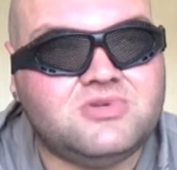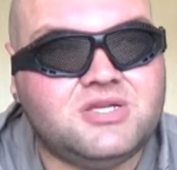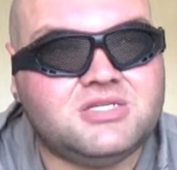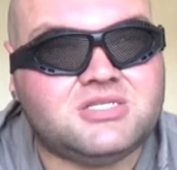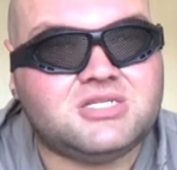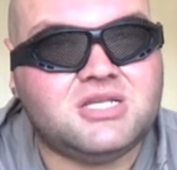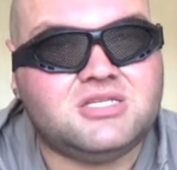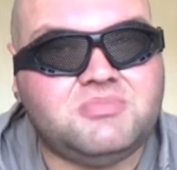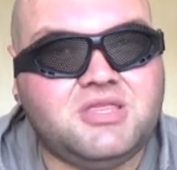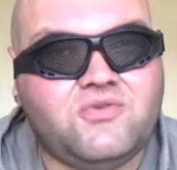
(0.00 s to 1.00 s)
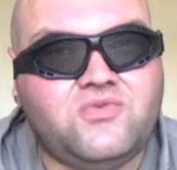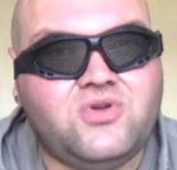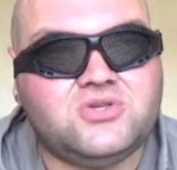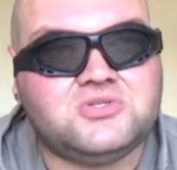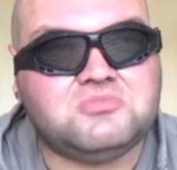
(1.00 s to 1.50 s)
is said to be their
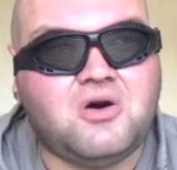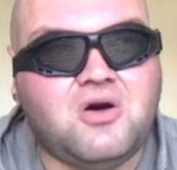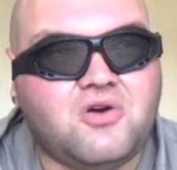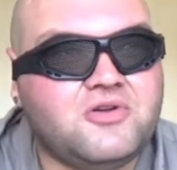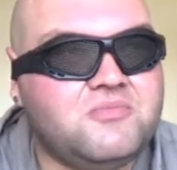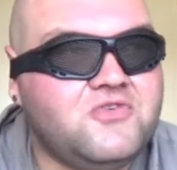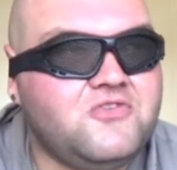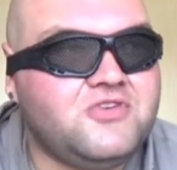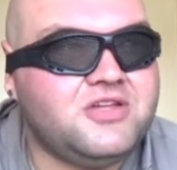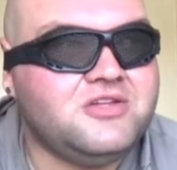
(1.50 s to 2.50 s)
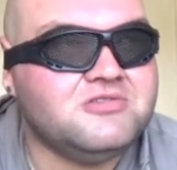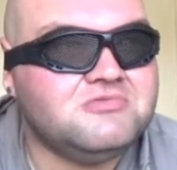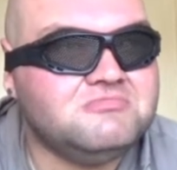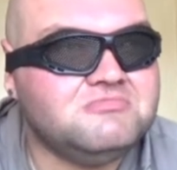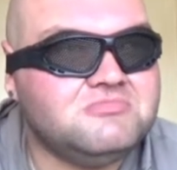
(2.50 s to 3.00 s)
first horror movie.
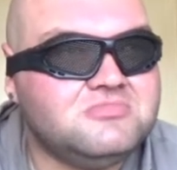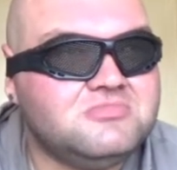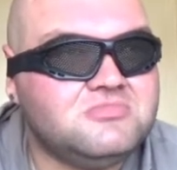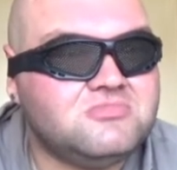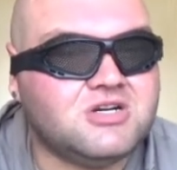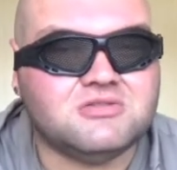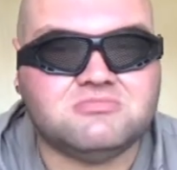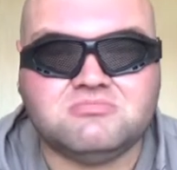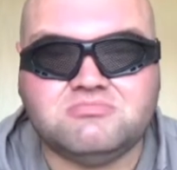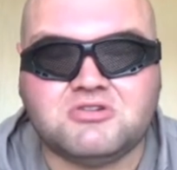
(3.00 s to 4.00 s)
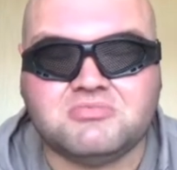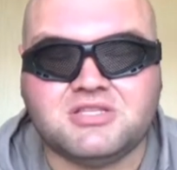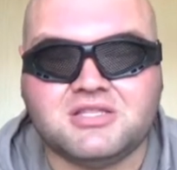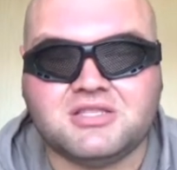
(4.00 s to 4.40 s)
Well, probably their